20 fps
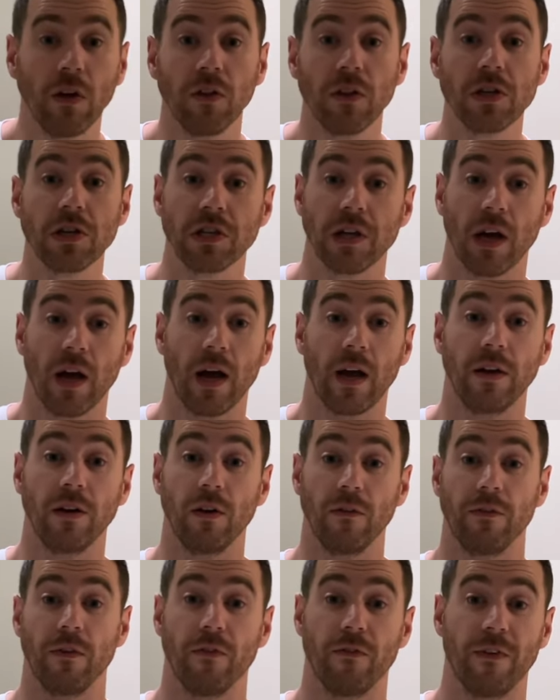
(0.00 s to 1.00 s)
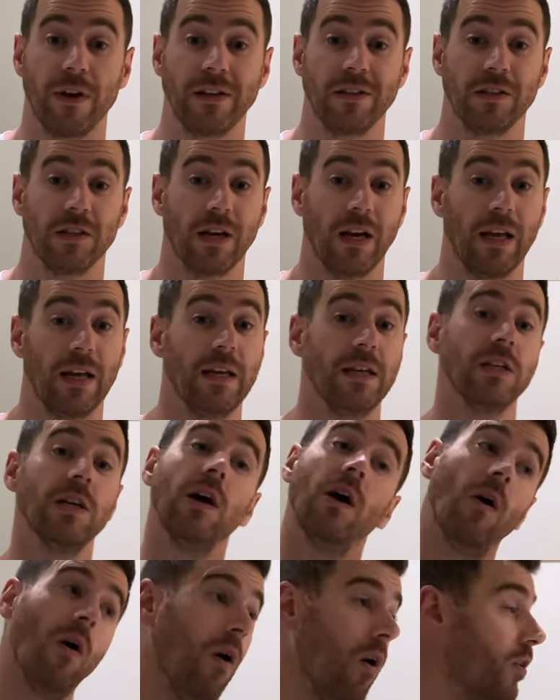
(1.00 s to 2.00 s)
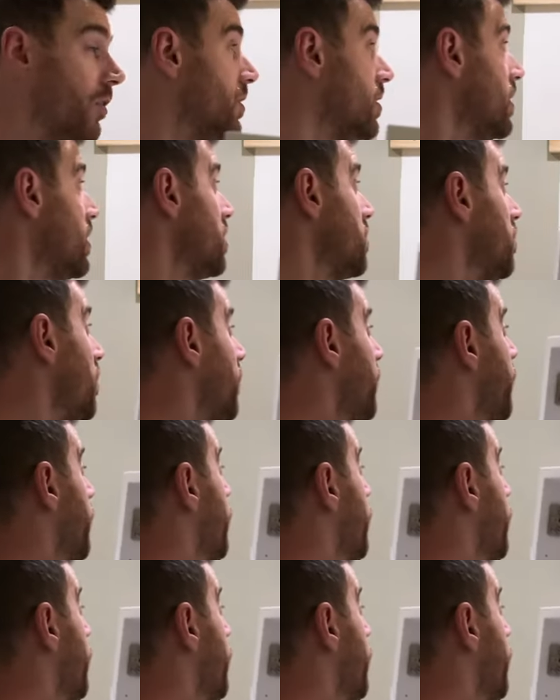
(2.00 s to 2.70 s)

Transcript: other side of the French cleat onto this one.